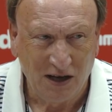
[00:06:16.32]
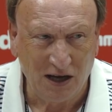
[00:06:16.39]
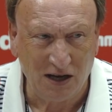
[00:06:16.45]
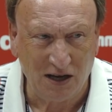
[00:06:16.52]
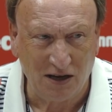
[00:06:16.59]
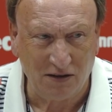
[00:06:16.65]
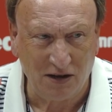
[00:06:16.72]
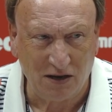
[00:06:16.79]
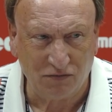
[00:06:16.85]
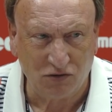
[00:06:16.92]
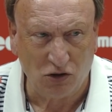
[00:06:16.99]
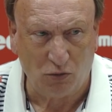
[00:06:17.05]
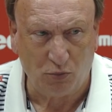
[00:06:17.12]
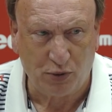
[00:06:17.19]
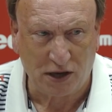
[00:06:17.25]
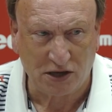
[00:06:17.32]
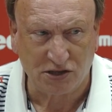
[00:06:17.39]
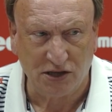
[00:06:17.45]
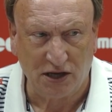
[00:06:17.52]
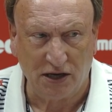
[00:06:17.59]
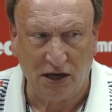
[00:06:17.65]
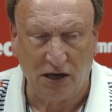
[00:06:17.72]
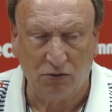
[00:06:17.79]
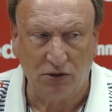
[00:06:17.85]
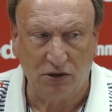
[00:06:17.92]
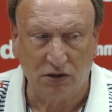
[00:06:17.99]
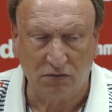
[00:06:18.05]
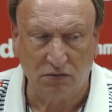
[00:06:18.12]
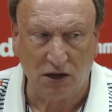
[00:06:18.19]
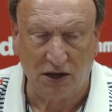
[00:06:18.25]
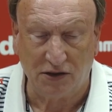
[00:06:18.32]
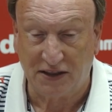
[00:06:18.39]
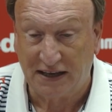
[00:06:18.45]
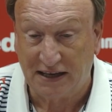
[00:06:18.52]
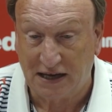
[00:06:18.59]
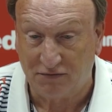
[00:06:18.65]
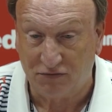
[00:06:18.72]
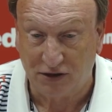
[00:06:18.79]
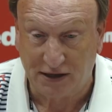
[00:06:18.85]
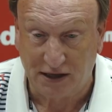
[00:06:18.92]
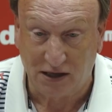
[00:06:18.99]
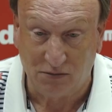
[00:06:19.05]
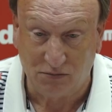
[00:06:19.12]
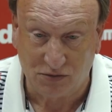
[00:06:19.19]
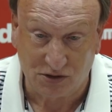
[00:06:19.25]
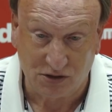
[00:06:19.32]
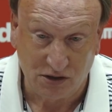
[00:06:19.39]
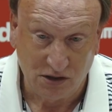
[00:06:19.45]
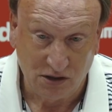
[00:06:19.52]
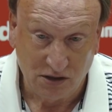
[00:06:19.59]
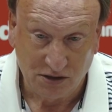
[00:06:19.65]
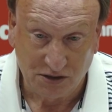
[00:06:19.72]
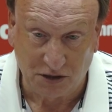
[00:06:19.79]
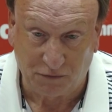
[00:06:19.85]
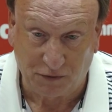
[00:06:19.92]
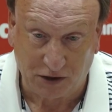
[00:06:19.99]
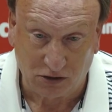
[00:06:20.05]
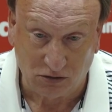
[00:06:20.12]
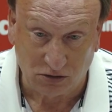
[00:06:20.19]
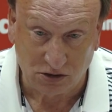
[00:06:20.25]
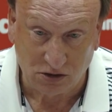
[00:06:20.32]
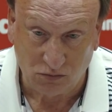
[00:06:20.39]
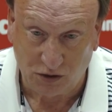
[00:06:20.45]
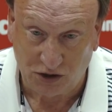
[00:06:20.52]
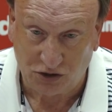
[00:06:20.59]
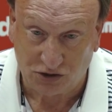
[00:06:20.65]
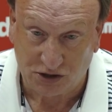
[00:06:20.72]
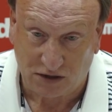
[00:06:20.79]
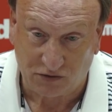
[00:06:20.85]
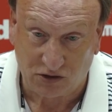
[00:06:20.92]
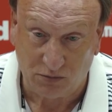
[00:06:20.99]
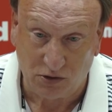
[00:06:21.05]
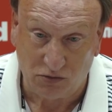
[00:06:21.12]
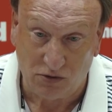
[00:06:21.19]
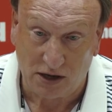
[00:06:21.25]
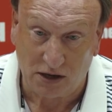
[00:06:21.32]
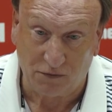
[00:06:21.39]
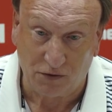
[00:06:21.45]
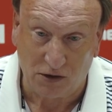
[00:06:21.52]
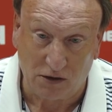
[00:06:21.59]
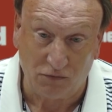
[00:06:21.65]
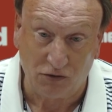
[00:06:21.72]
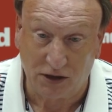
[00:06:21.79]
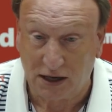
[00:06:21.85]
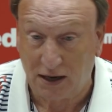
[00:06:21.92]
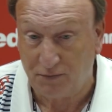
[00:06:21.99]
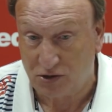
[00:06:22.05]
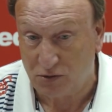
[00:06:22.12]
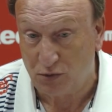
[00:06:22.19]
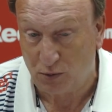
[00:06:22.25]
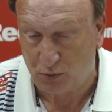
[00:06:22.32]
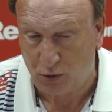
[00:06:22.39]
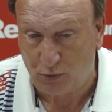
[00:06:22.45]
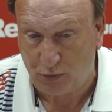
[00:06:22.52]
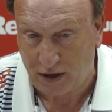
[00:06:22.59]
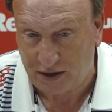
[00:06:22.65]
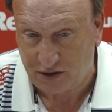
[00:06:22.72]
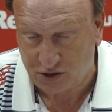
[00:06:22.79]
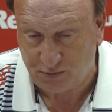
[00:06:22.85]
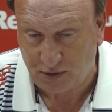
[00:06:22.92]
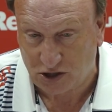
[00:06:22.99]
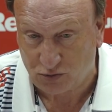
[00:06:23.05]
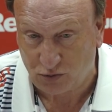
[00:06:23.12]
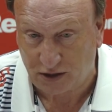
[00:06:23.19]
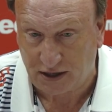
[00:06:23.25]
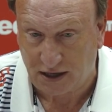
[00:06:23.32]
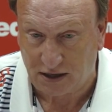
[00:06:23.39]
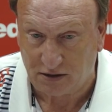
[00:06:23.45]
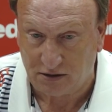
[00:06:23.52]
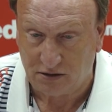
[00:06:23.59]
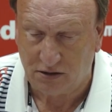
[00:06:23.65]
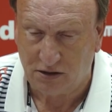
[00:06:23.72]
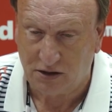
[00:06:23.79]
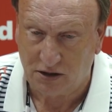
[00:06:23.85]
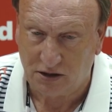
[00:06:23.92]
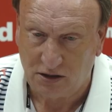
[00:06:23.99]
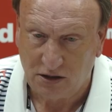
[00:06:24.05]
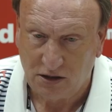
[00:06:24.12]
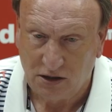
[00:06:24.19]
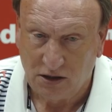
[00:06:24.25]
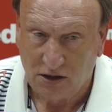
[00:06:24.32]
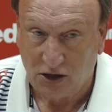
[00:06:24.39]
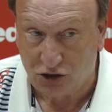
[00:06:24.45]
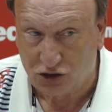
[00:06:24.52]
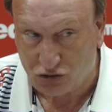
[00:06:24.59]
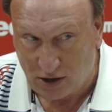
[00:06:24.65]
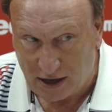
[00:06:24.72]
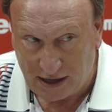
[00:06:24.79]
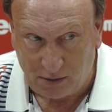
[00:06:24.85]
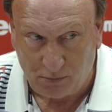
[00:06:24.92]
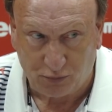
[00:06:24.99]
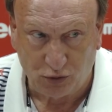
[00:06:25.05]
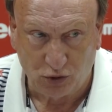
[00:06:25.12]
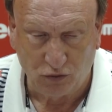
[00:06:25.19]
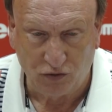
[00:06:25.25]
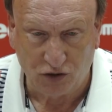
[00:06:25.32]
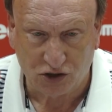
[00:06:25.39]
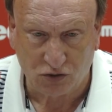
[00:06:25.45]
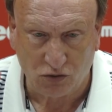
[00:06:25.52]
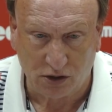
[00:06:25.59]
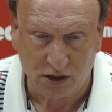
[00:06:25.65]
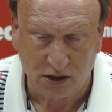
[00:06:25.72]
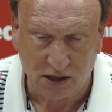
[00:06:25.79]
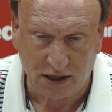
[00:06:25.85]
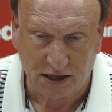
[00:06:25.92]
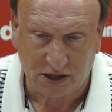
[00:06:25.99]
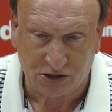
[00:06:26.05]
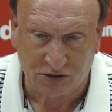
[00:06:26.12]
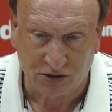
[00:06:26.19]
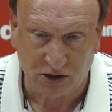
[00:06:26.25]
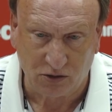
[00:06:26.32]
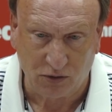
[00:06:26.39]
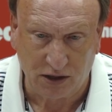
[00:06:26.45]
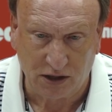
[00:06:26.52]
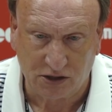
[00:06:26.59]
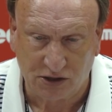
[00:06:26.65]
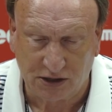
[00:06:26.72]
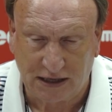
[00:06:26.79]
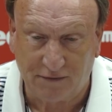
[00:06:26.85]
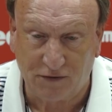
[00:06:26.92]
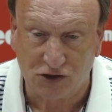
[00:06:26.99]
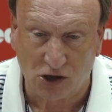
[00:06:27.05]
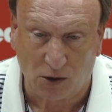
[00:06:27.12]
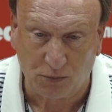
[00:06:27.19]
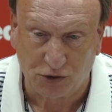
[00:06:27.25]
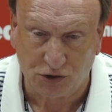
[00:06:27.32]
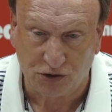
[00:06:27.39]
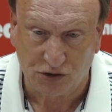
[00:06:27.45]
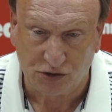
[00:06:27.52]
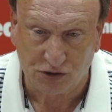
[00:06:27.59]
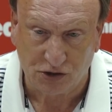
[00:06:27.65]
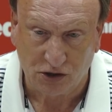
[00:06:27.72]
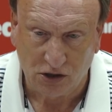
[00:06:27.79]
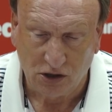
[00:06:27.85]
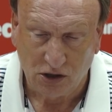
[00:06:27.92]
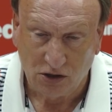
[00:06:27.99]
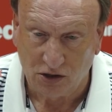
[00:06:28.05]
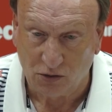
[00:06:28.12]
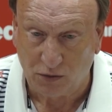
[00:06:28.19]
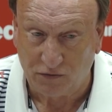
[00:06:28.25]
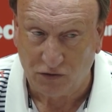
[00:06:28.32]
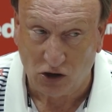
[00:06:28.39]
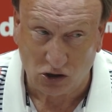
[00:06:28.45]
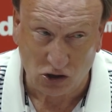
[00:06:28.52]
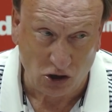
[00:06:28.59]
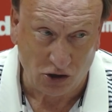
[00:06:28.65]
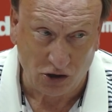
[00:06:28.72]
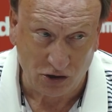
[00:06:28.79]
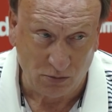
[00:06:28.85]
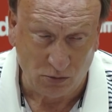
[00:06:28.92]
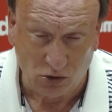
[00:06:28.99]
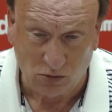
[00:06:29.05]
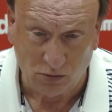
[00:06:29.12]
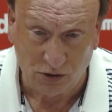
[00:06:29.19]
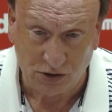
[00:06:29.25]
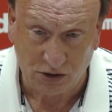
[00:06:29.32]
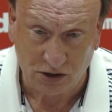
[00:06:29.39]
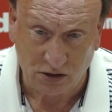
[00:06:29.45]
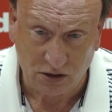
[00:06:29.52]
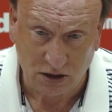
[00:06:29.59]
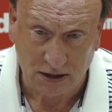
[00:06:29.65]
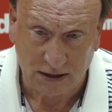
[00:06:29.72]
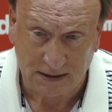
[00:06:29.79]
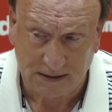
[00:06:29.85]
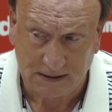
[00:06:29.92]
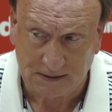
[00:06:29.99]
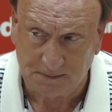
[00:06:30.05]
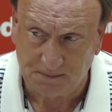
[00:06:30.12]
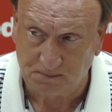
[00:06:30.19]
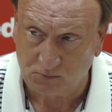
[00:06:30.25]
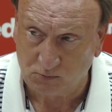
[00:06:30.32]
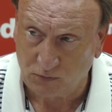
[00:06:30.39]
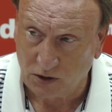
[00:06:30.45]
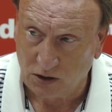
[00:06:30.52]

I, have got past that now. With it, I think every game's difficult, and we just have to be ready for every game to be prepared as best we can, and uh, and try and improve the squad in the next three weeks, and give us options that we've not got at the moment. Um,